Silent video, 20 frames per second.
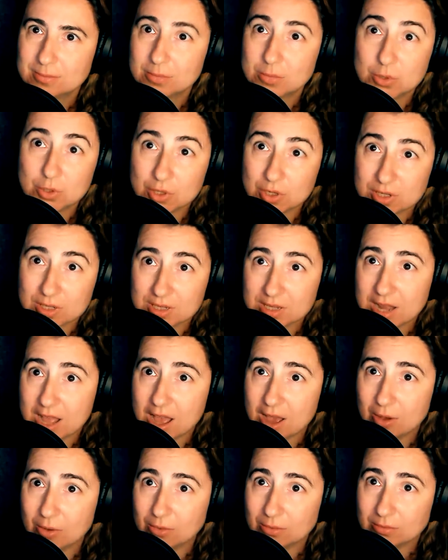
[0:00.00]
Just
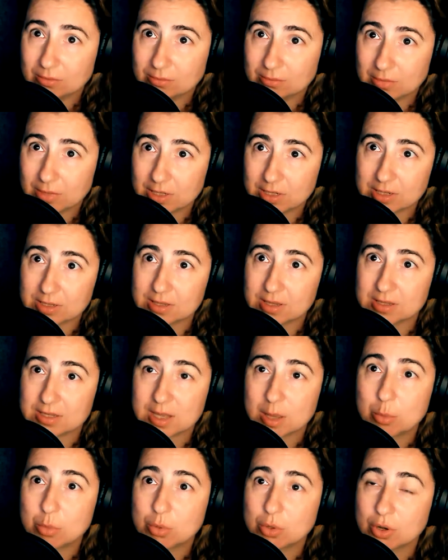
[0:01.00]
now, it is the
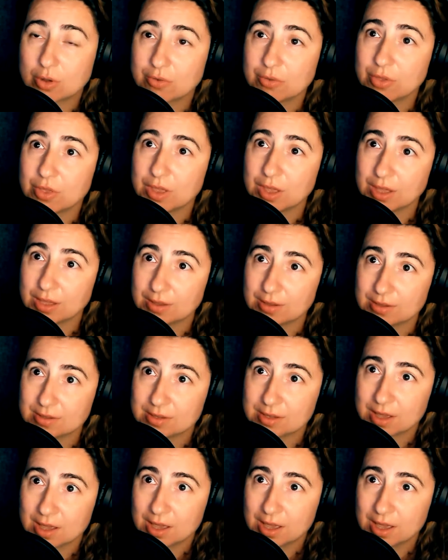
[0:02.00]
summer of things.